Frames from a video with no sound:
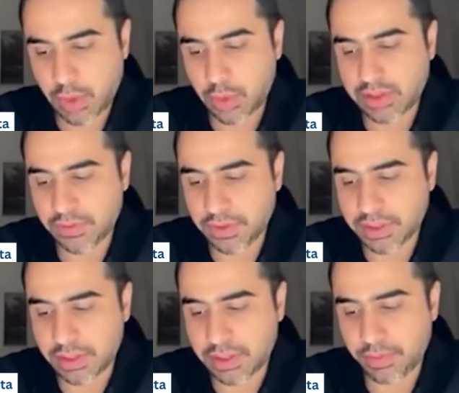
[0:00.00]
What is the
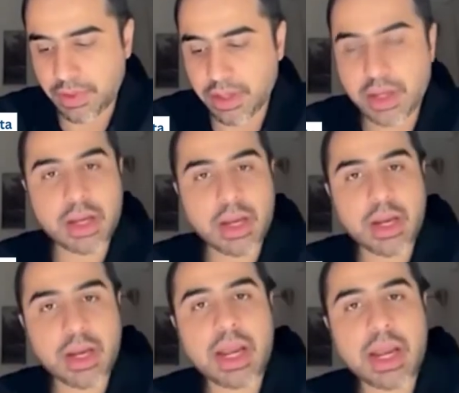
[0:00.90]
first step?
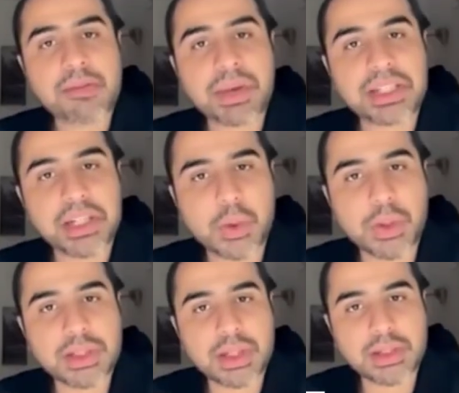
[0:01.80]
In any patient
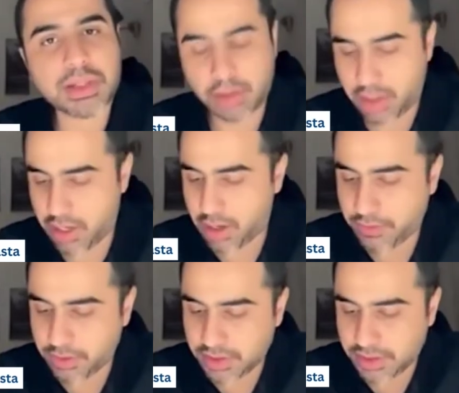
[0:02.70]
who is
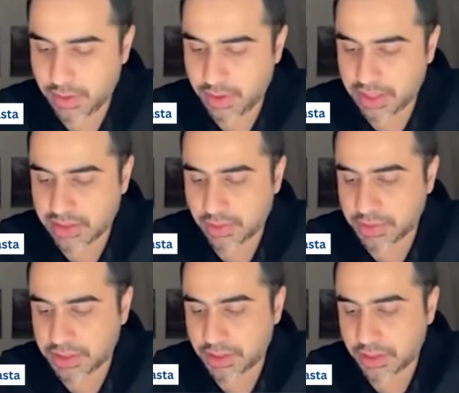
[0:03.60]
concerned, first stabilize the
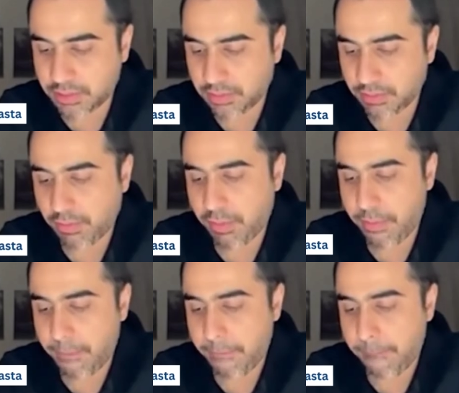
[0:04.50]
patient.
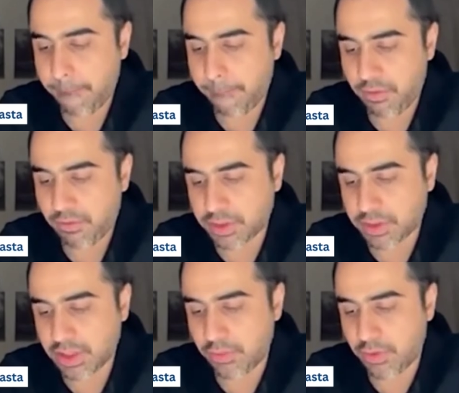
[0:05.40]

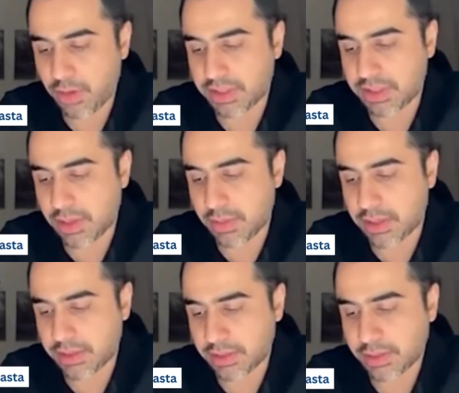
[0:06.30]
First step will be
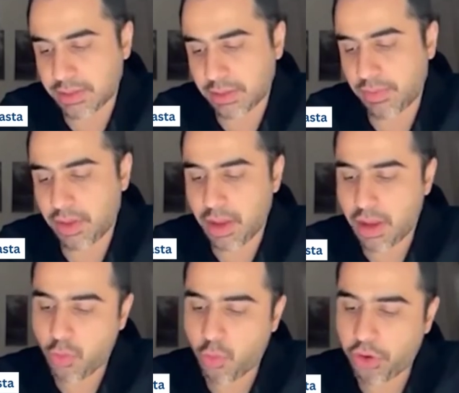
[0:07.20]
stabilize.
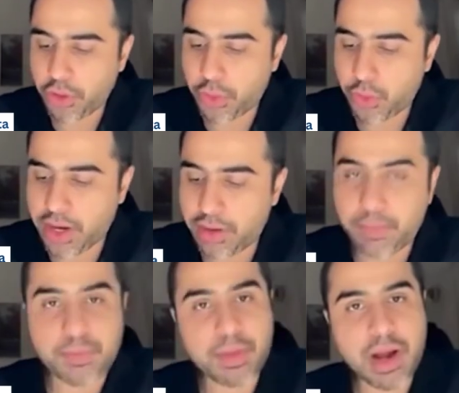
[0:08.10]
What do you do then
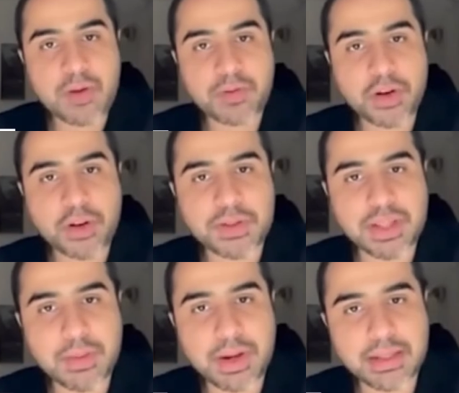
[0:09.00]
after you have
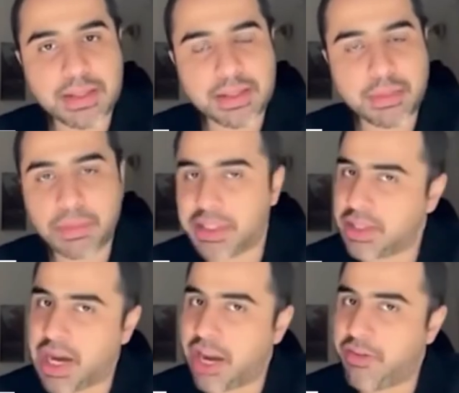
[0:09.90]
stabilized?
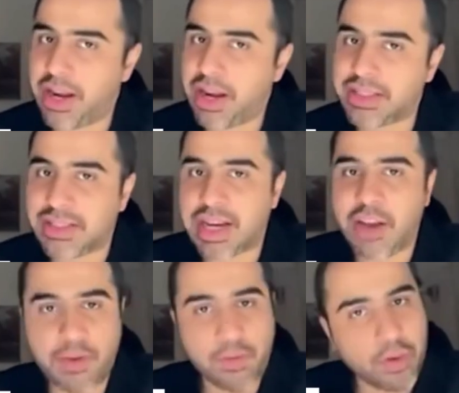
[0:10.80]
Means IV lines,
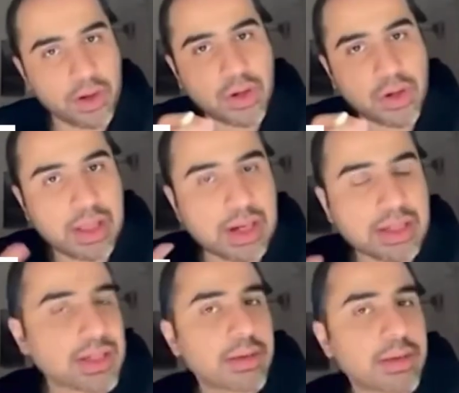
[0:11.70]
IV fluid, all that
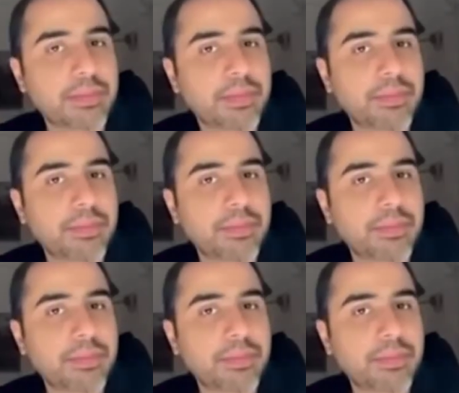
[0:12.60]
is done.